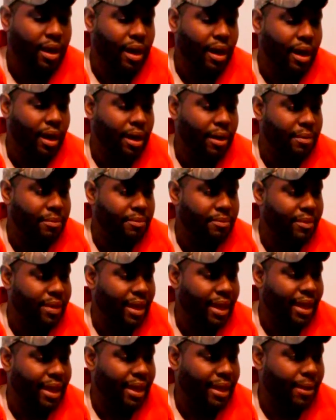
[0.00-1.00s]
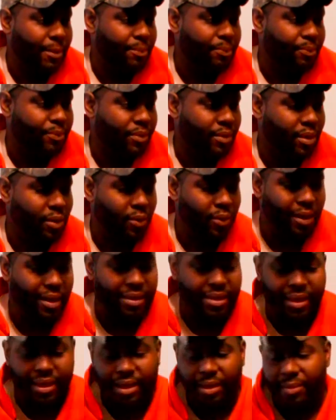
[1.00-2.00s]
And
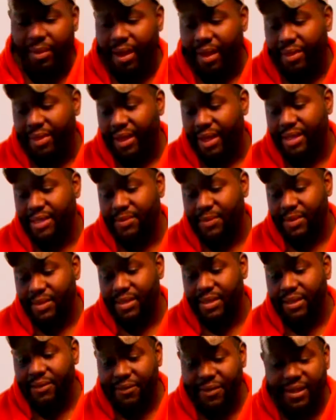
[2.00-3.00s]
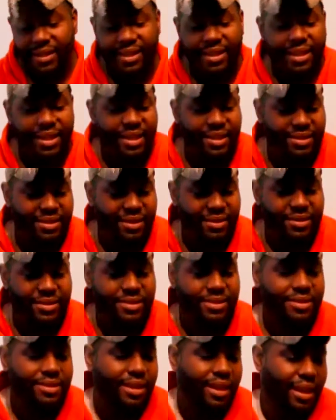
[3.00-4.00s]
one thing about that specifically is
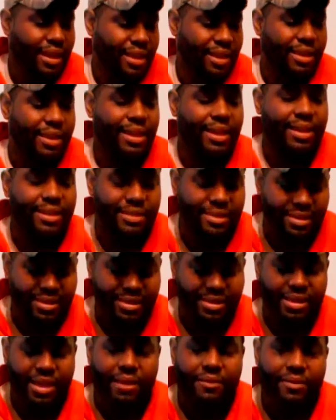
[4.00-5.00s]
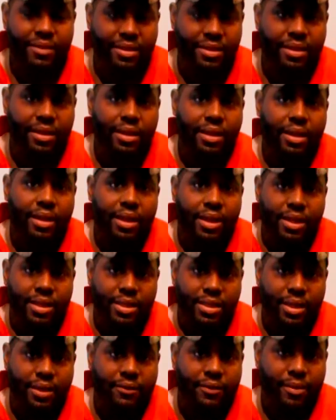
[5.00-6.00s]
there's at least 7
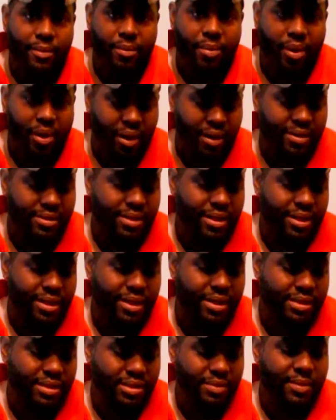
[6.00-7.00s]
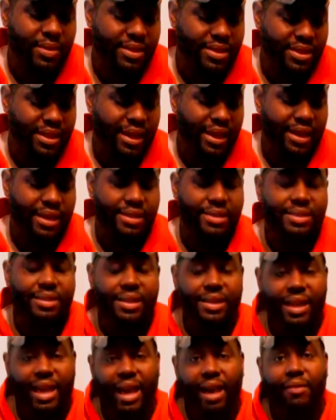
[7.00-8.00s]
different parts that needs to be changed
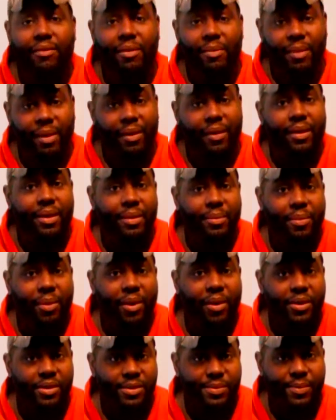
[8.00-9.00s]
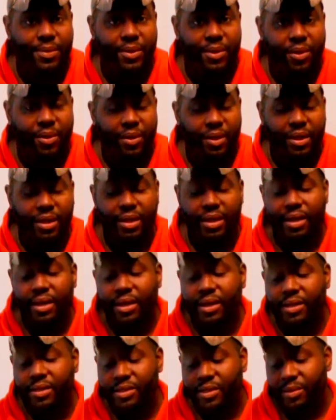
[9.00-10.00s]
and have American parts put on
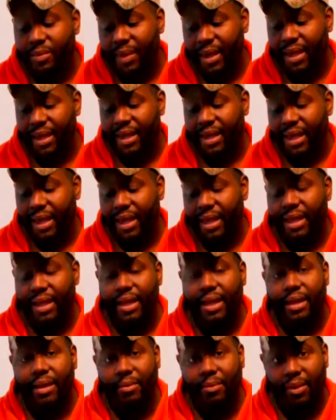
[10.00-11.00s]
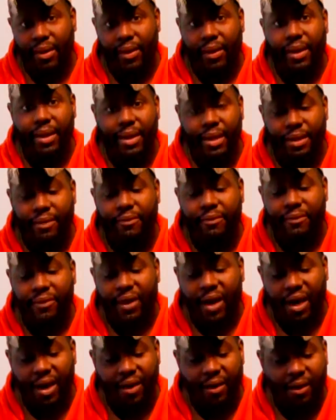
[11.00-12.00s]
to make it an American
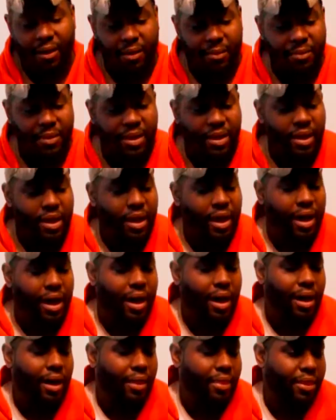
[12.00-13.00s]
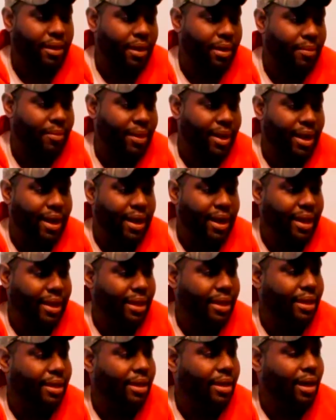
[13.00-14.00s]
firearm,
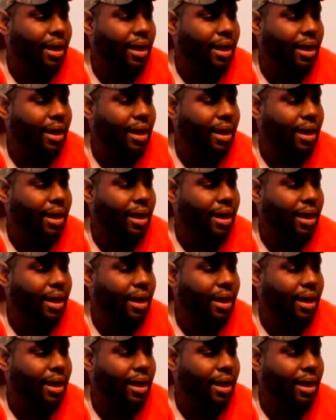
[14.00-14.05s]
thereby